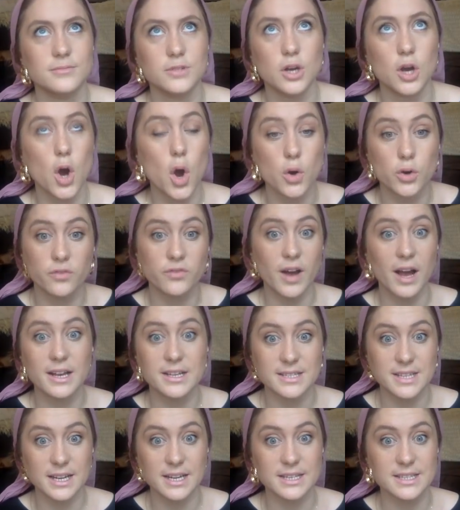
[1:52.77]

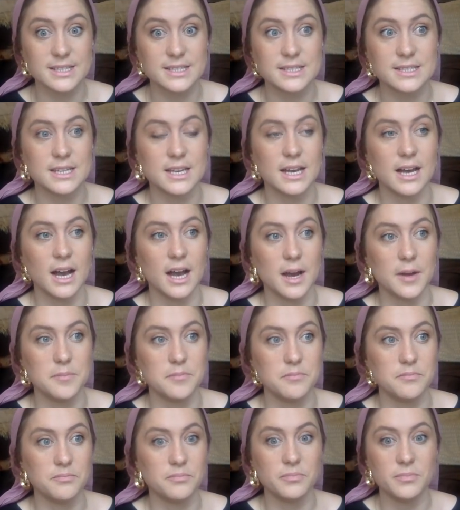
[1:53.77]
codifies that it's
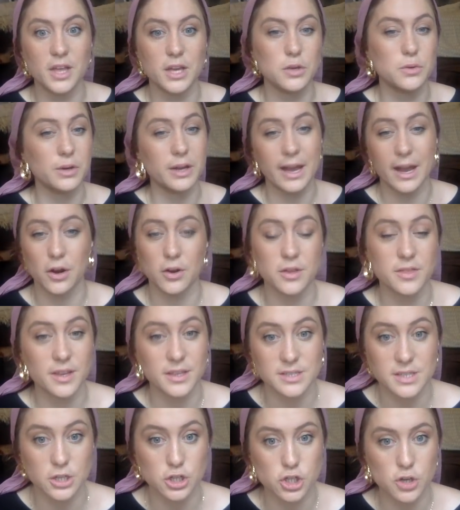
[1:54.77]
that you can carry
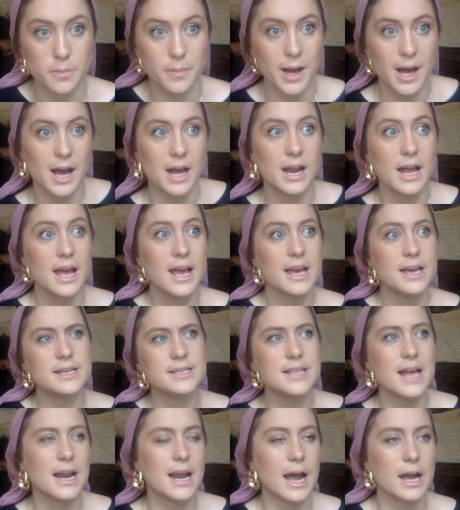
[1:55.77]
things on Shabbat,
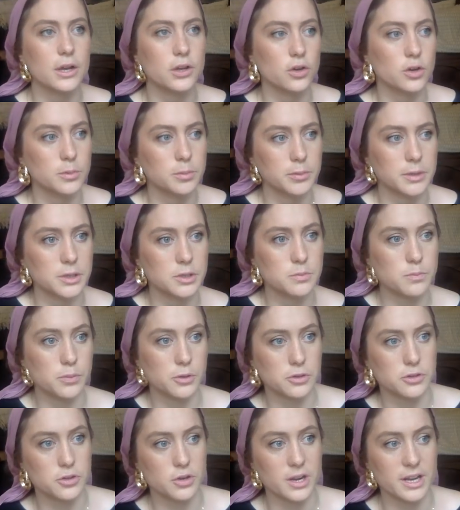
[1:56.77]
is that accurately
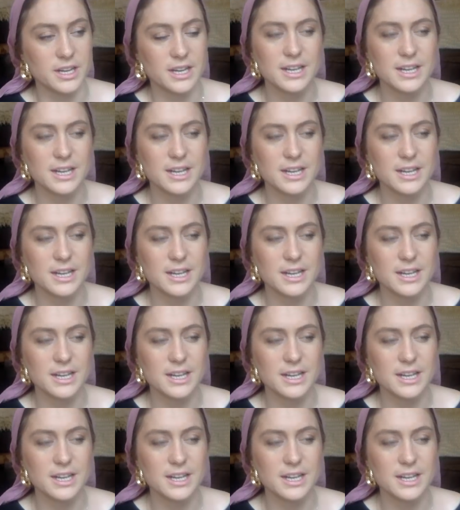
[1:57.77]
portrayed?